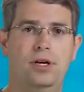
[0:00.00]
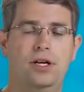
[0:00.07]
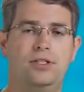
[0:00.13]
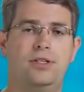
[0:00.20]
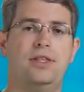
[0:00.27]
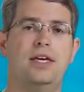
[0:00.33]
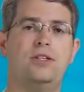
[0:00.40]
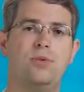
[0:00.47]

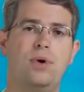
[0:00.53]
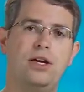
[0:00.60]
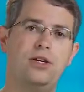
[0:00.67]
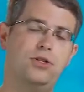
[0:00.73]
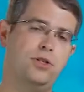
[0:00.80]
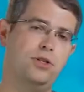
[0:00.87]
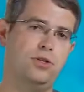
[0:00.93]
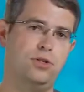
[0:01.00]
So that's why you
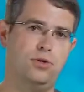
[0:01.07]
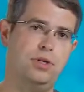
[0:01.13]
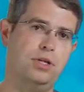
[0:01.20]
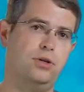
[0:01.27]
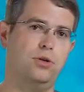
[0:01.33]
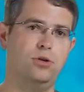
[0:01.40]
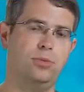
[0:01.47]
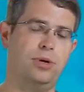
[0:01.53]
shouldn't
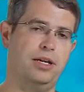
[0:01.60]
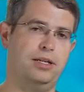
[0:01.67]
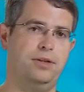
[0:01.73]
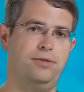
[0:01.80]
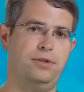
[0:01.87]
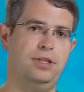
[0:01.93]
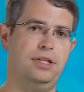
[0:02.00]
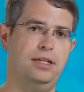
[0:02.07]
treat Googlebot
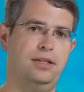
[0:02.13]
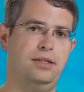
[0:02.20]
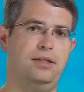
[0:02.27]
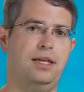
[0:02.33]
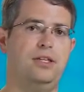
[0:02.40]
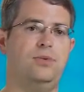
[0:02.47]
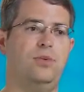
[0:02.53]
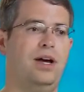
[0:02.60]
differently.
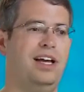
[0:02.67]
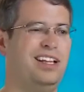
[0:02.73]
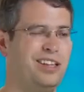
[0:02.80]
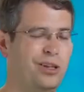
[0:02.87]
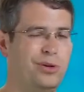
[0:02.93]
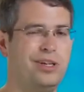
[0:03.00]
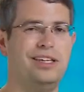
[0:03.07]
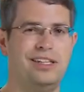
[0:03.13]
That's why
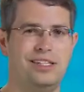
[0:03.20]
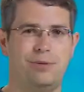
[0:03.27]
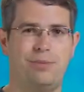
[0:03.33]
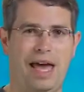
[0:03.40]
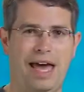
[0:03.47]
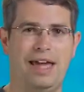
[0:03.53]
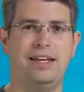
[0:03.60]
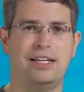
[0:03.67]
cloaking is a
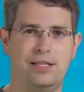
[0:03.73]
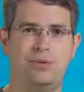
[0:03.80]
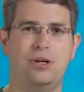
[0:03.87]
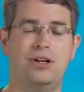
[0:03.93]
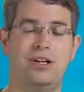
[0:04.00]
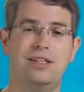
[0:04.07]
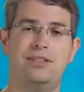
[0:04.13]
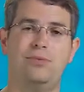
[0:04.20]
bad
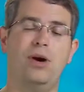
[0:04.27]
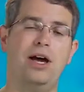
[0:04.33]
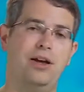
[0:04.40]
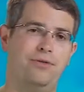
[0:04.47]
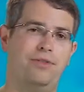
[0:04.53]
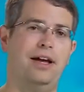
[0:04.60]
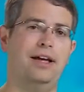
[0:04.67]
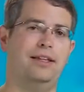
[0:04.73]
experience, why
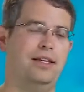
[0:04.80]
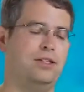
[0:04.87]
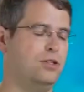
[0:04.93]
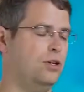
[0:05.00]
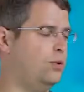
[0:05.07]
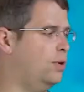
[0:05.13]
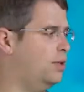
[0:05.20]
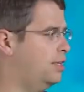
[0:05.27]
it violates
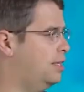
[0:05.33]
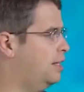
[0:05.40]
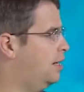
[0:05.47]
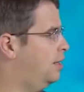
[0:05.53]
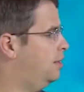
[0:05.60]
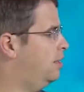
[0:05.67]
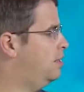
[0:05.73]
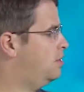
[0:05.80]
our quality
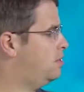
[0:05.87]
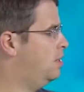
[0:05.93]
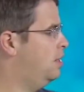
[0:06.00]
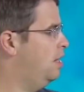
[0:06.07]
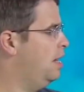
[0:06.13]
guidelines.